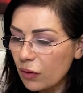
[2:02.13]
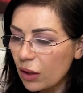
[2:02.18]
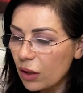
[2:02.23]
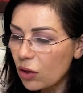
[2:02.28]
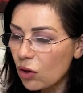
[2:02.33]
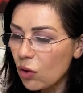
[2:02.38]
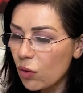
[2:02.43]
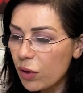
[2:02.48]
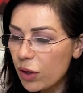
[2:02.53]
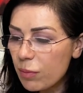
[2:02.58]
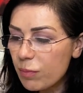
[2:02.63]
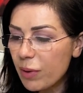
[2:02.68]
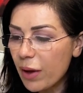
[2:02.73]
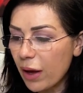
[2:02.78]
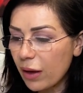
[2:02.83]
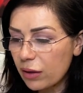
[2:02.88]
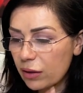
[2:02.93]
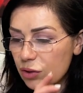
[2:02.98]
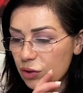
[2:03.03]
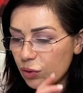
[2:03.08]
going
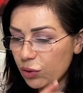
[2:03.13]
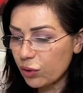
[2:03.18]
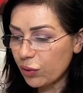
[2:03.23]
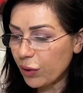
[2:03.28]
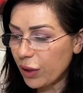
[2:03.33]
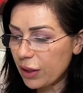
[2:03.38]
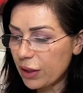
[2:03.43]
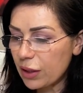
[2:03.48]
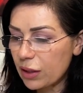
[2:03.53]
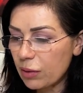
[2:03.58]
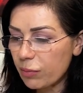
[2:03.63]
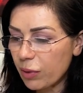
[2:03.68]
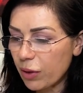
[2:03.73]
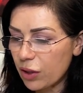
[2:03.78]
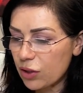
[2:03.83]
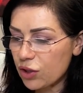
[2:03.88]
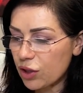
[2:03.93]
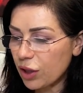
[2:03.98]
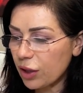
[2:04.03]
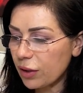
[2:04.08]
back to creating a
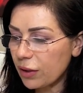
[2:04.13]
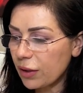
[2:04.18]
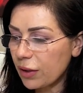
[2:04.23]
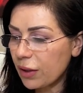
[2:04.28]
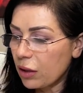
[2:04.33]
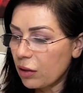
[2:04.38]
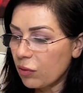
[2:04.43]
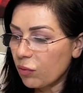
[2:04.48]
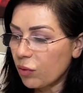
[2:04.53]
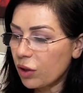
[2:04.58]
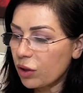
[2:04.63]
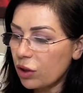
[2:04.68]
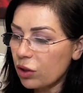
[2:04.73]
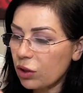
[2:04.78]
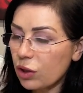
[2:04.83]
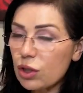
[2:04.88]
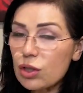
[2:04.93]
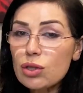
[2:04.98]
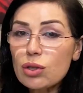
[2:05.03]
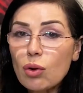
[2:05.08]
budget, we're going to
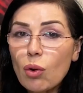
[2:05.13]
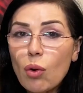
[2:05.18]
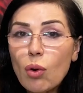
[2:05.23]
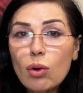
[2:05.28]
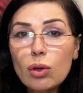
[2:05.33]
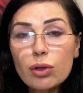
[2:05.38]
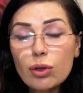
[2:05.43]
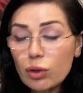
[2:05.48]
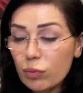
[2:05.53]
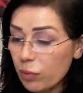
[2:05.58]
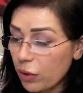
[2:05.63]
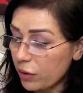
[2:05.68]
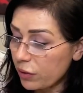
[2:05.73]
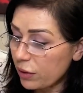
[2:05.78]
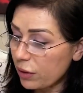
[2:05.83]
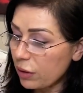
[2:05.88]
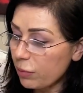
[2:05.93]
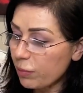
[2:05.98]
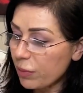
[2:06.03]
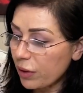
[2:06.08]
list all your
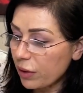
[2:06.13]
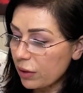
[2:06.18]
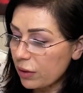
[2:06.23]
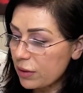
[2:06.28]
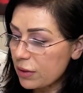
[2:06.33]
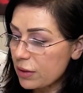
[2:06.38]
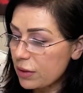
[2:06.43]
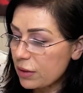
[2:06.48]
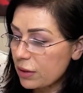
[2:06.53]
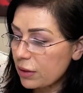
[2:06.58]
monthly bills